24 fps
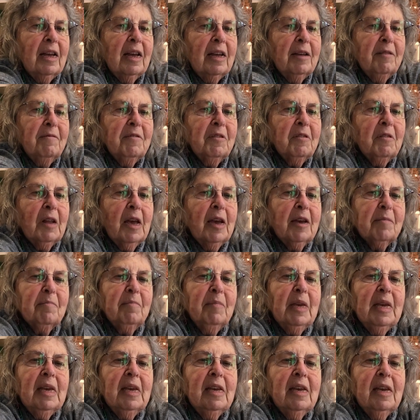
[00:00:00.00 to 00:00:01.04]
If you're like
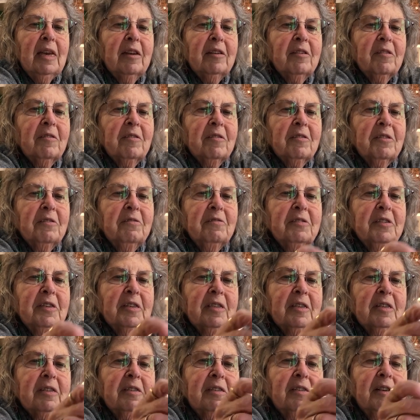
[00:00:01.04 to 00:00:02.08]
me and you're using
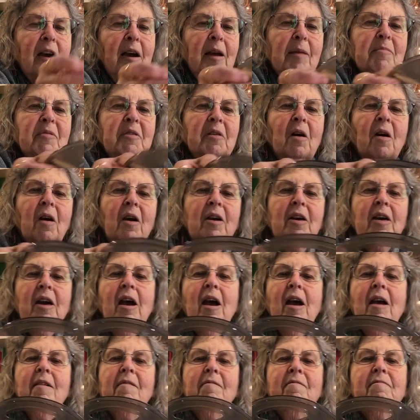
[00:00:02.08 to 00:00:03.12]
this time to
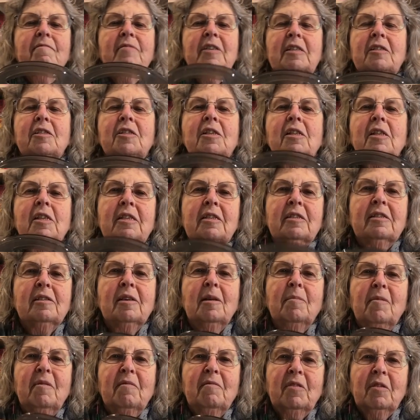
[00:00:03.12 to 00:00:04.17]
archive digitally
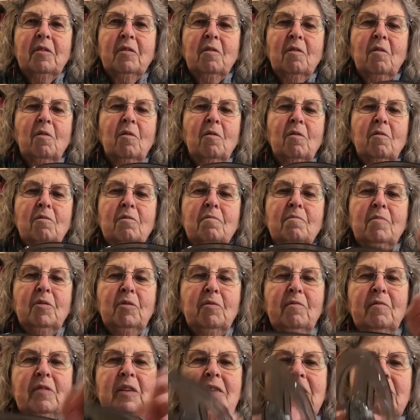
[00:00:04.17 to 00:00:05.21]
some of your old
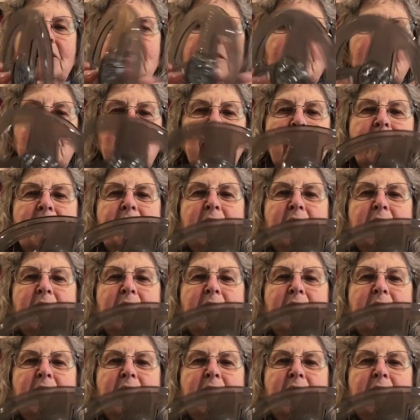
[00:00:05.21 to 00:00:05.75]
movies and stuff,